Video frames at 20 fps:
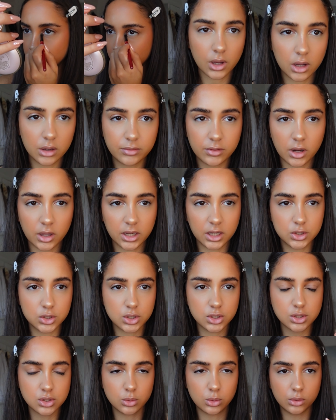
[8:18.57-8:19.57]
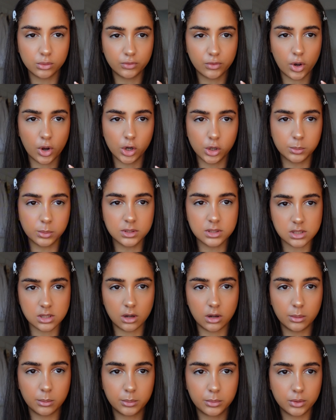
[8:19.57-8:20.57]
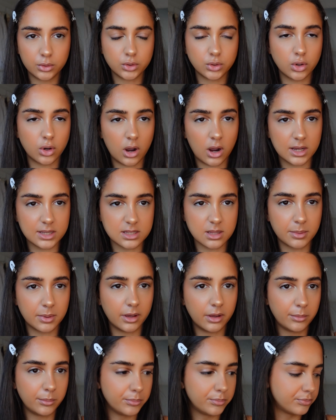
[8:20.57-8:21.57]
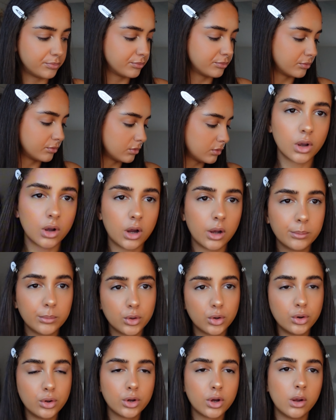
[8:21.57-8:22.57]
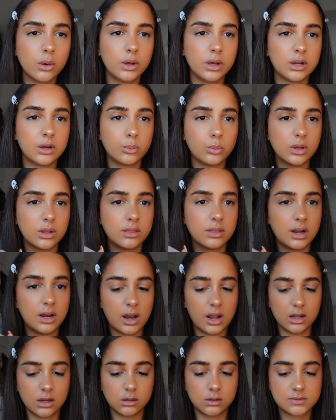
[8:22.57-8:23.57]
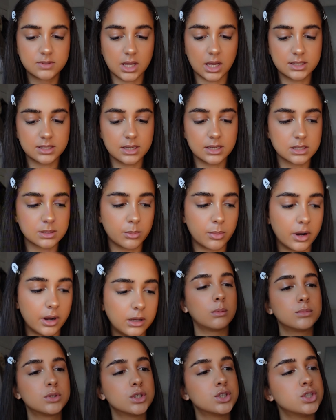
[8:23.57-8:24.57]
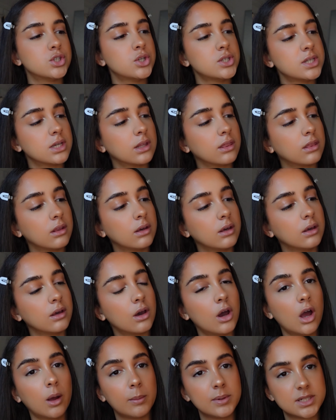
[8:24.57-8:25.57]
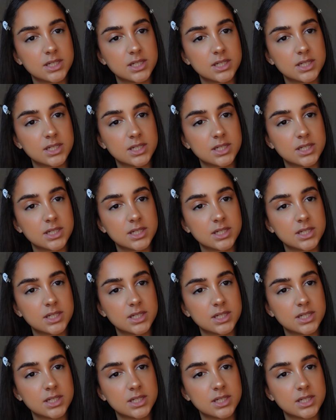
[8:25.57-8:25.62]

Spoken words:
I feel like it just sort of opens up your eyes a bit. I'm going to go in with a layer of setting spray. I'm just using the Urban